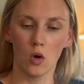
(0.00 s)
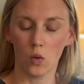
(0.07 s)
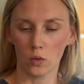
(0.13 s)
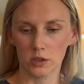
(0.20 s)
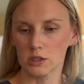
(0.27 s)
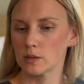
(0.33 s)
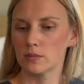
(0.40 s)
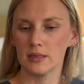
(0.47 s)
or
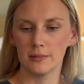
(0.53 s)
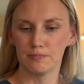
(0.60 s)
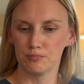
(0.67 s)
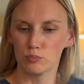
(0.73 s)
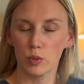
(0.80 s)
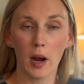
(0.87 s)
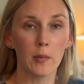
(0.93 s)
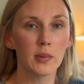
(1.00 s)
to be
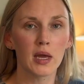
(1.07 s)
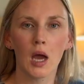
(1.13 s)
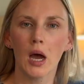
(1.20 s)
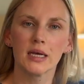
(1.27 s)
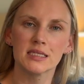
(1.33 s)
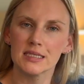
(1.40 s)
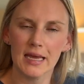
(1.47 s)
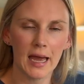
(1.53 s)
prepping
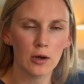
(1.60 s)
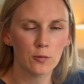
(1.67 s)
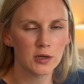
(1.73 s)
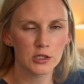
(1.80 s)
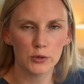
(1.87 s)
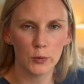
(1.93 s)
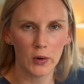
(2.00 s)
a sandwich